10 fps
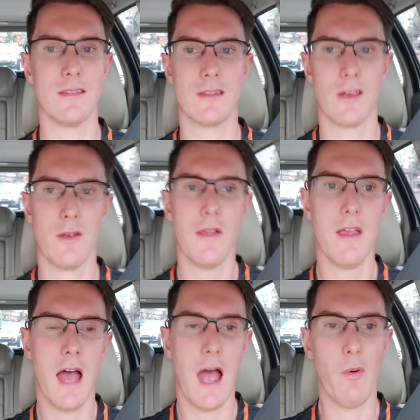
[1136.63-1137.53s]
So
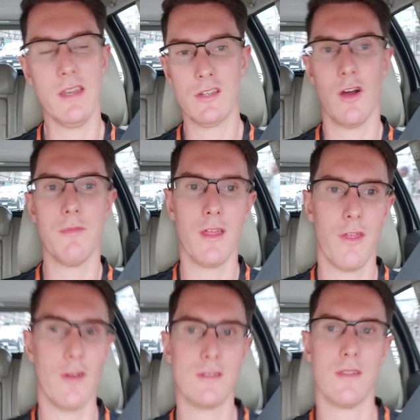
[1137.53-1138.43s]
when he told me that
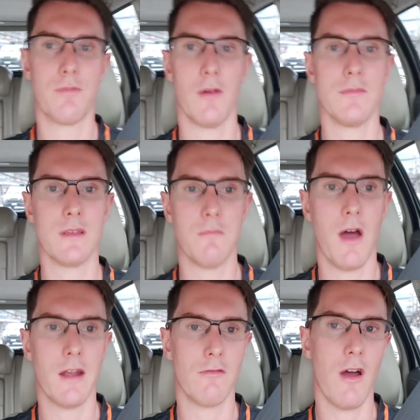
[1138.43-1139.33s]
those are the problems that
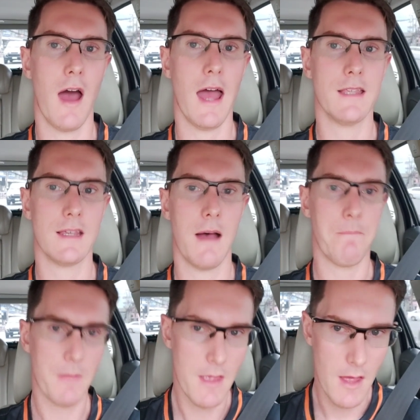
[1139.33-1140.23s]
might arise,
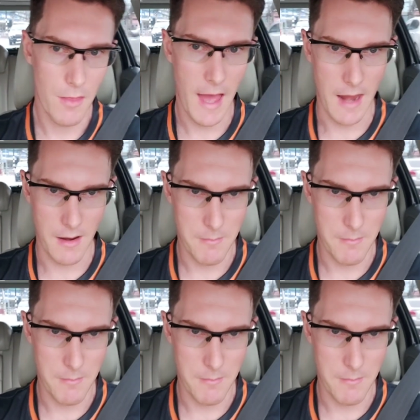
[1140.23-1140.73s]
that